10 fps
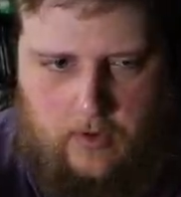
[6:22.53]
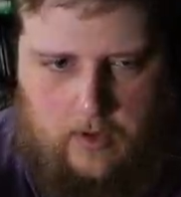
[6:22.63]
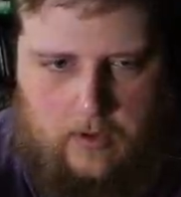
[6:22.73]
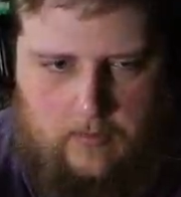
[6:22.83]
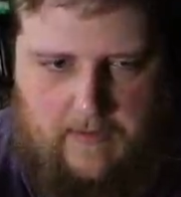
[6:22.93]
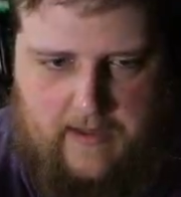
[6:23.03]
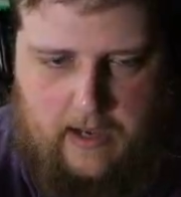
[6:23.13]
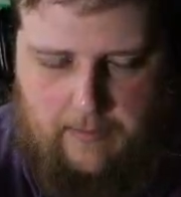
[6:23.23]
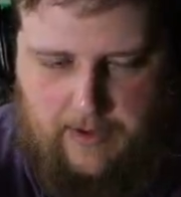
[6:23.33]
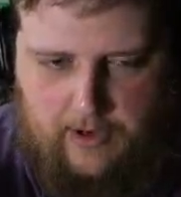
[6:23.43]
I think that would
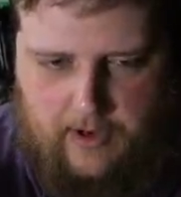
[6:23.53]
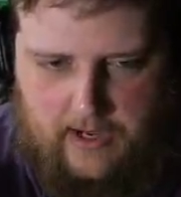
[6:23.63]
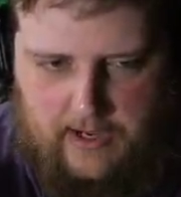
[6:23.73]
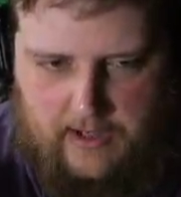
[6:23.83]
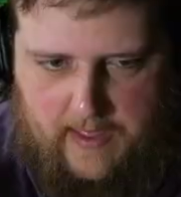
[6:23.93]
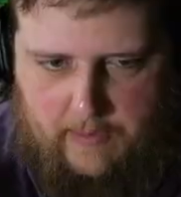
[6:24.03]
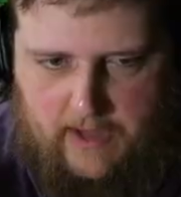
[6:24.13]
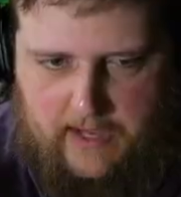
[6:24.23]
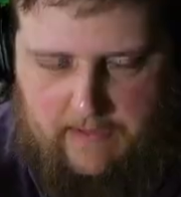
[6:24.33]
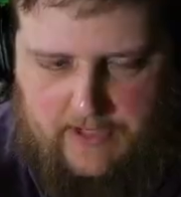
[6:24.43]
be a good idea. That way it
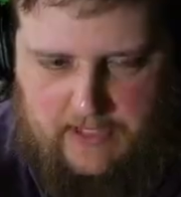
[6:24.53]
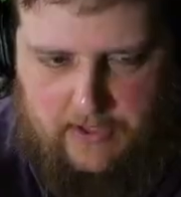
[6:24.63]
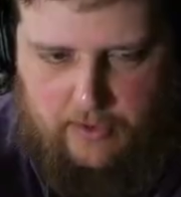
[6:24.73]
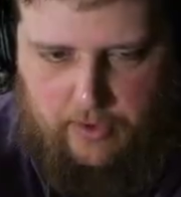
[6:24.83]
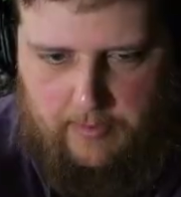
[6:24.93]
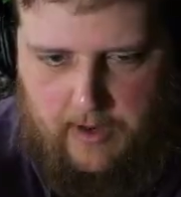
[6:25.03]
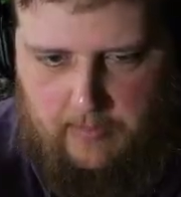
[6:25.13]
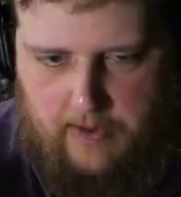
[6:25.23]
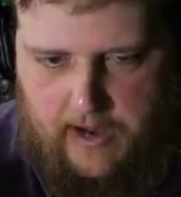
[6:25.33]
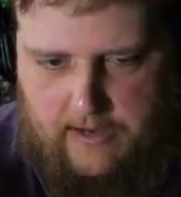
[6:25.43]
gives us a little bit of
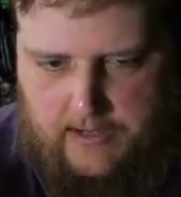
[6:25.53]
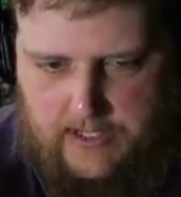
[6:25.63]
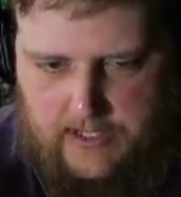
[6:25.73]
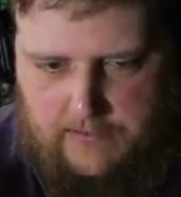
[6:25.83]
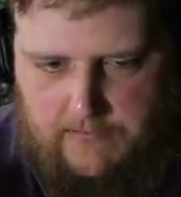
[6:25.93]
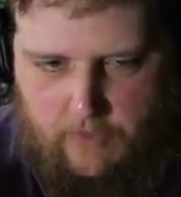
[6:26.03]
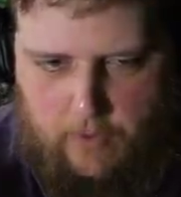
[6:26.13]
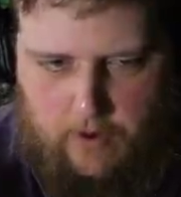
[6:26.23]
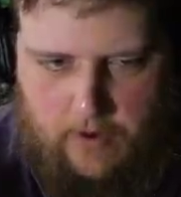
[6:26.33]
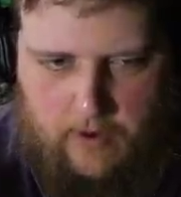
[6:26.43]
practice
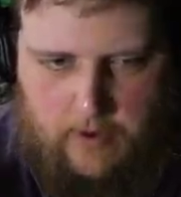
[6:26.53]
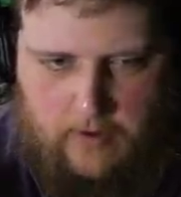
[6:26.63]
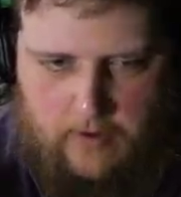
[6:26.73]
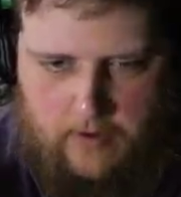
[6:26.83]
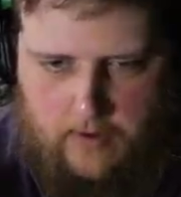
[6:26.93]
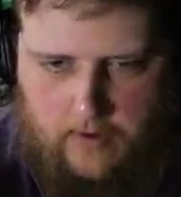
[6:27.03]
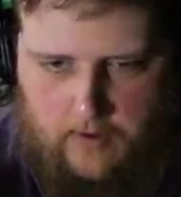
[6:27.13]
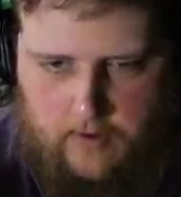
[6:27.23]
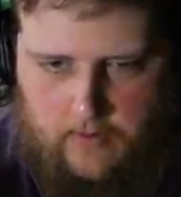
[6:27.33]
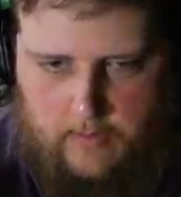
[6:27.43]
for
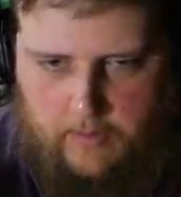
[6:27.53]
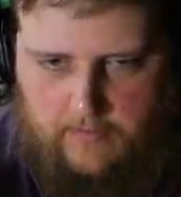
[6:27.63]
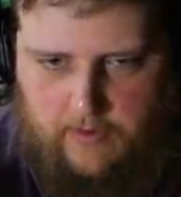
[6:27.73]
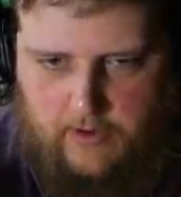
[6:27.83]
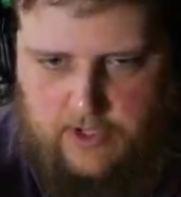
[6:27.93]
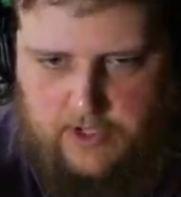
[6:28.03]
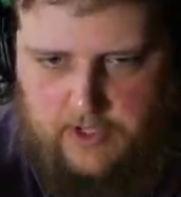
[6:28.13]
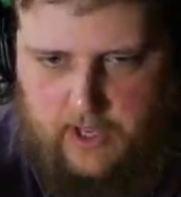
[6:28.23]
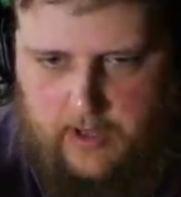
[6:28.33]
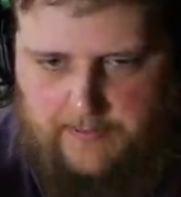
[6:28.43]
the reverse
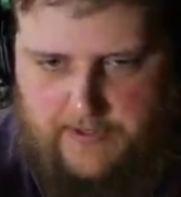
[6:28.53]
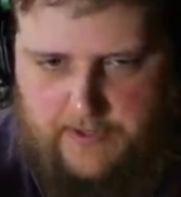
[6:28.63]
cups.